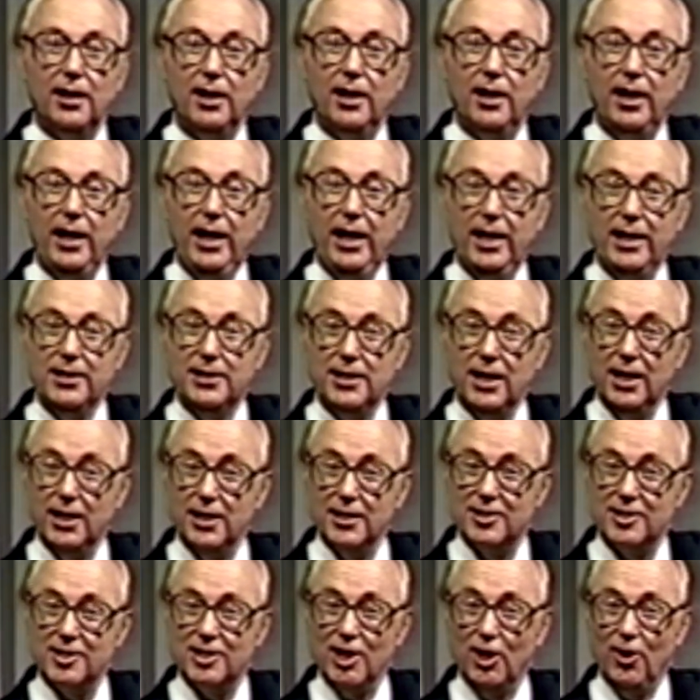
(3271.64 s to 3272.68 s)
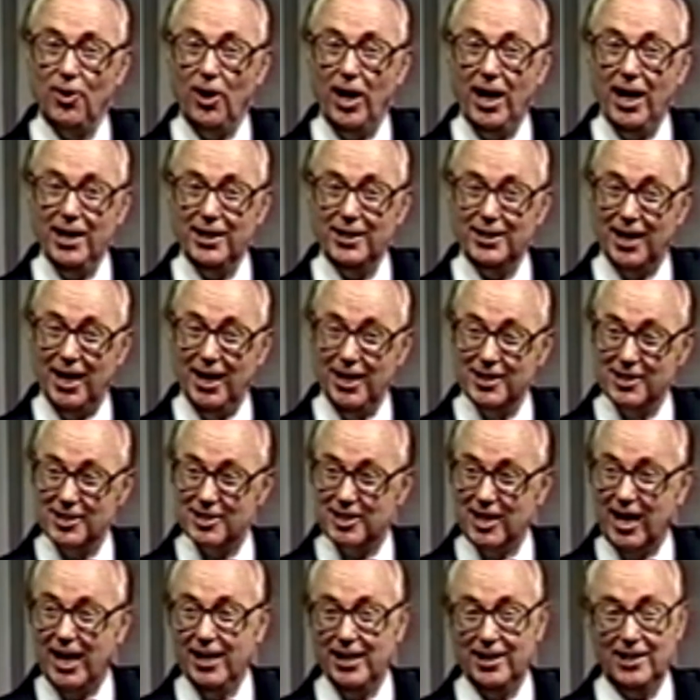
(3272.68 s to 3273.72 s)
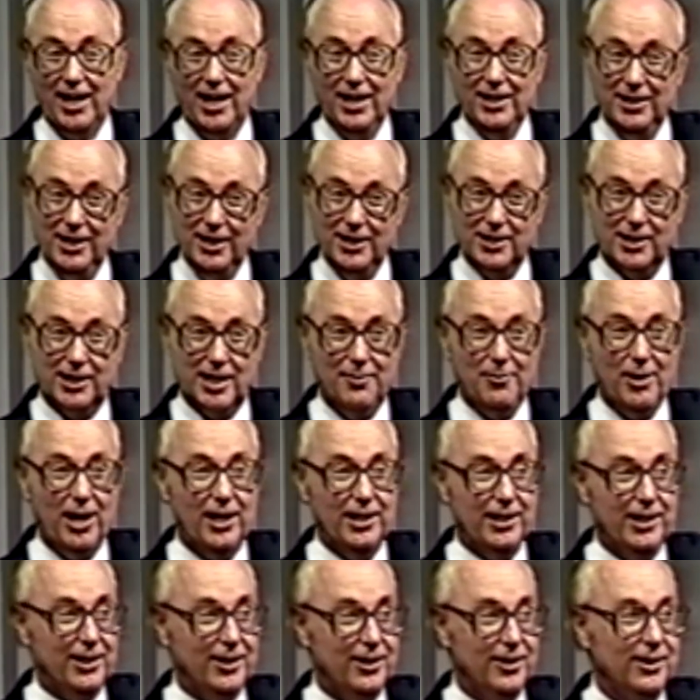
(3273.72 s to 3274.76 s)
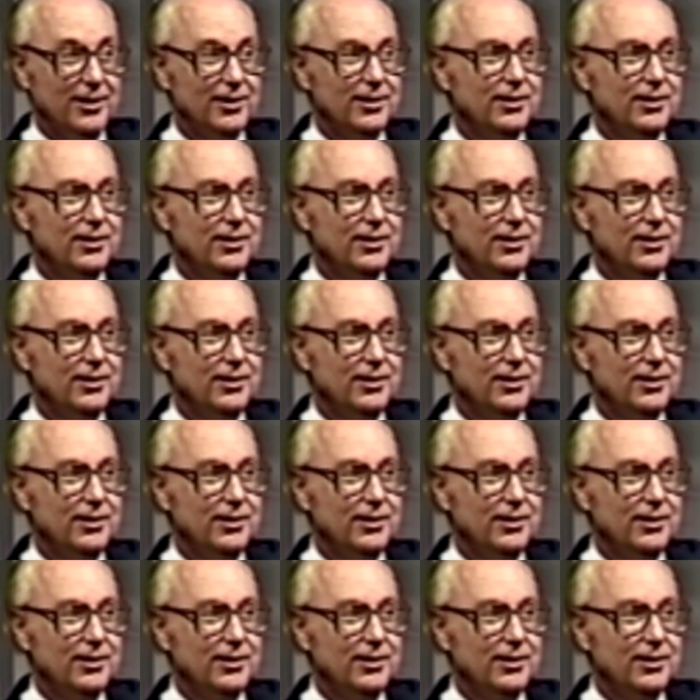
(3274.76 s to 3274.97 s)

And uh, so I, I decided I need to come out here.